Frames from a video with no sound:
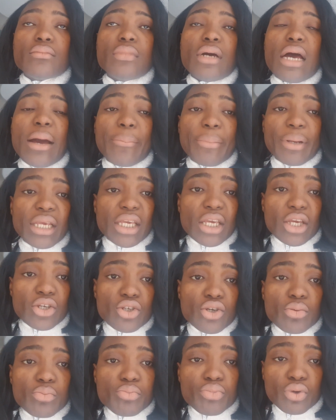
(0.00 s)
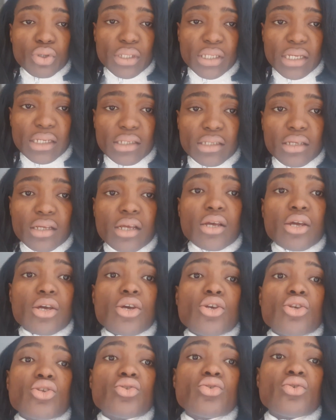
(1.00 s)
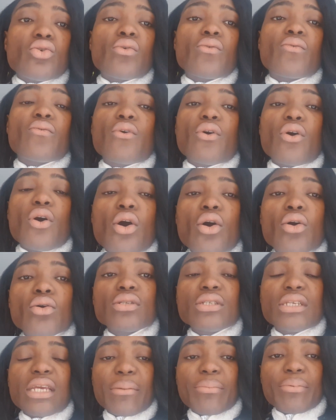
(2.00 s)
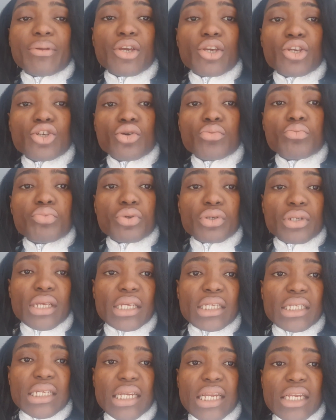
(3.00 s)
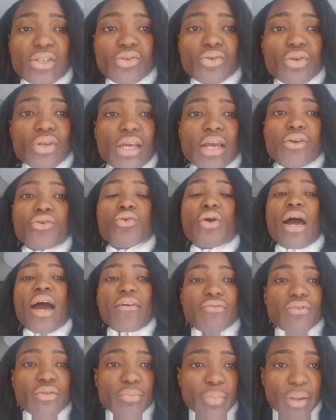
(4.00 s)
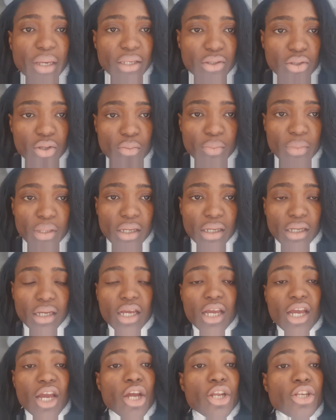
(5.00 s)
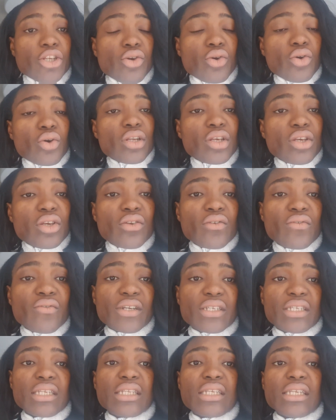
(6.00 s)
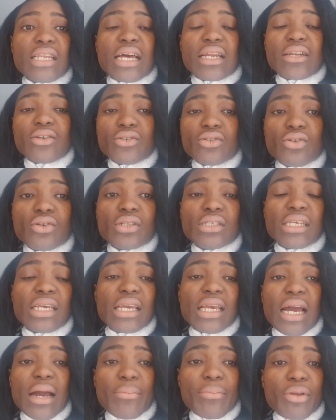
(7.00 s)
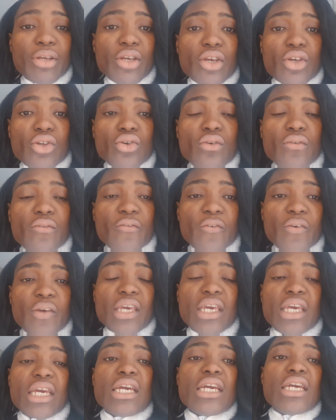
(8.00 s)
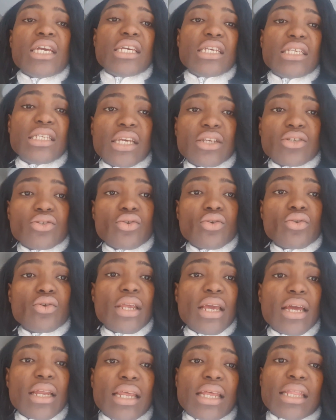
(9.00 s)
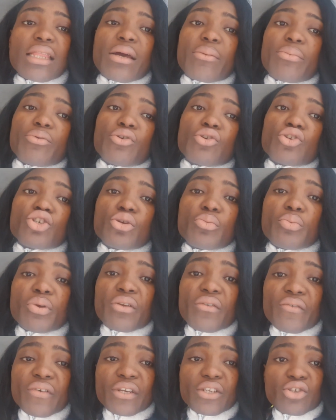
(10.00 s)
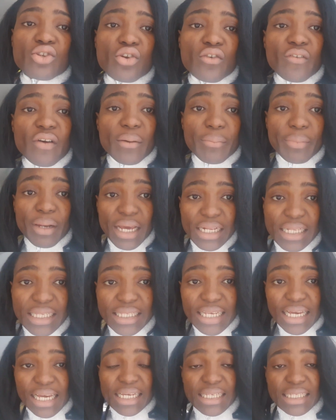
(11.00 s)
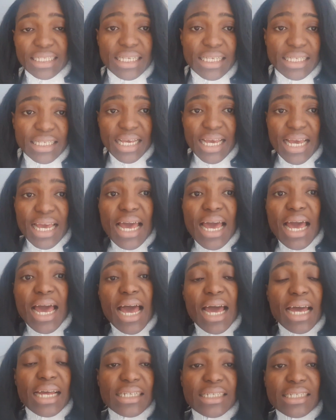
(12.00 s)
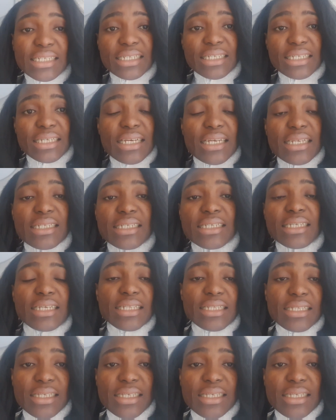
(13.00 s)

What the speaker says: application process. So for all the application process in Estonia, you have to pay something. The only university that does not take application fee is the Estonian Entrepreneurship University of Applied Sciences, and it